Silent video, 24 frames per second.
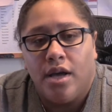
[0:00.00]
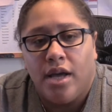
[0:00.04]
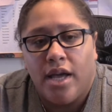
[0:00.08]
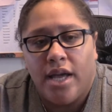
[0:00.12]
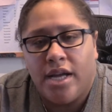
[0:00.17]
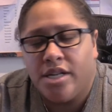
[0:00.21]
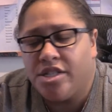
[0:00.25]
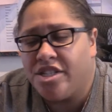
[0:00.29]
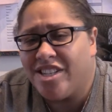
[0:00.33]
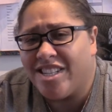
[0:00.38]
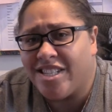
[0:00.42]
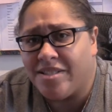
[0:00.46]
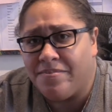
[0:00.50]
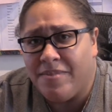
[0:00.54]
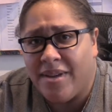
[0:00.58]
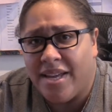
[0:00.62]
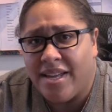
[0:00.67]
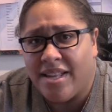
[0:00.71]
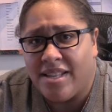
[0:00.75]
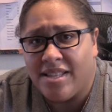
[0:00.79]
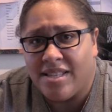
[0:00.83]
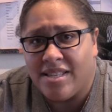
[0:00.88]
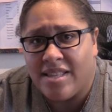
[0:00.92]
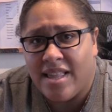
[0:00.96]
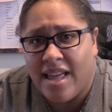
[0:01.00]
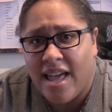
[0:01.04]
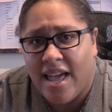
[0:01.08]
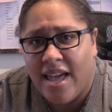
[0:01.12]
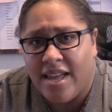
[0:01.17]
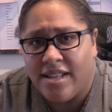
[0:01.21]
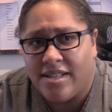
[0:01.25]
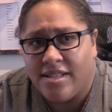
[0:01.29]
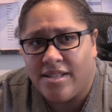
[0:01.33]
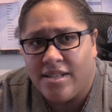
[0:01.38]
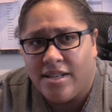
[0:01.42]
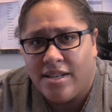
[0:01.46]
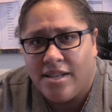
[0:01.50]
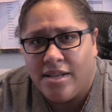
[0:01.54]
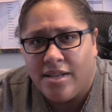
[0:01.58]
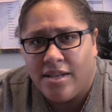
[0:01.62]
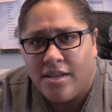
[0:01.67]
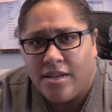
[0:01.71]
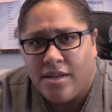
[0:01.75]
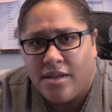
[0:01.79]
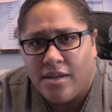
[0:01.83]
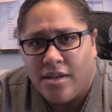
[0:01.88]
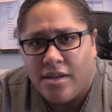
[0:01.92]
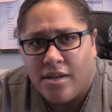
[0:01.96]
It just means that
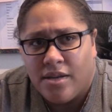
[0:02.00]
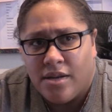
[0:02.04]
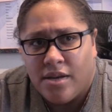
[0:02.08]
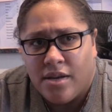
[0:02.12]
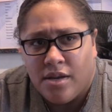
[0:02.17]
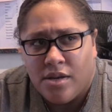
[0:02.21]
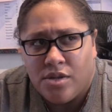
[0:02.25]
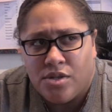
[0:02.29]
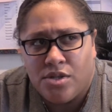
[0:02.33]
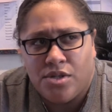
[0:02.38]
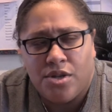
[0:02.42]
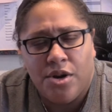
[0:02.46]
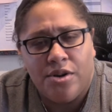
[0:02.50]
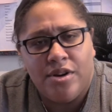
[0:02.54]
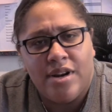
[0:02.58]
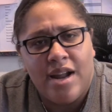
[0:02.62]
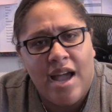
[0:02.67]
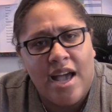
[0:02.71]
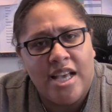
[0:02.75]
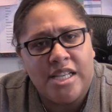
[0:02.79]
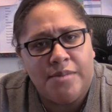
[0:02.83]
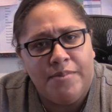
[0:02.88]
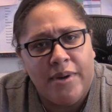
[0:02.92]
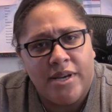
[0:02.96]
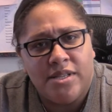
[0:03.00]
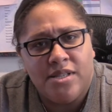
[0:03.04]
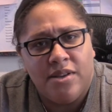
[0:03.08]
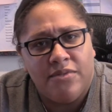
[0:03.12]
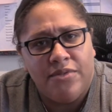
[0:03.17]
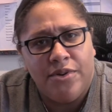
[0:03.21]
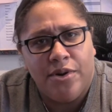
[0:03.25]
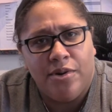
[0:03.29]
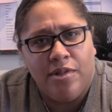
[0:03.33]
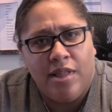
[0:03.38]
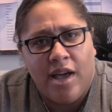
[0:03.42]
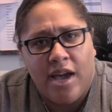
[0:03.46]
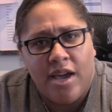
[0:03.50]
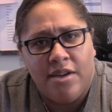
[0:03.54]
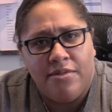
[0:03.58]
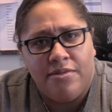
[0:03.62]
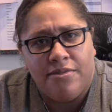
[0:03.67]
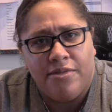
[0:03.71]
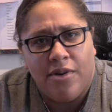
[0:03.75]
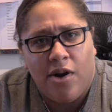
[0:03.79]
certain aspects of your life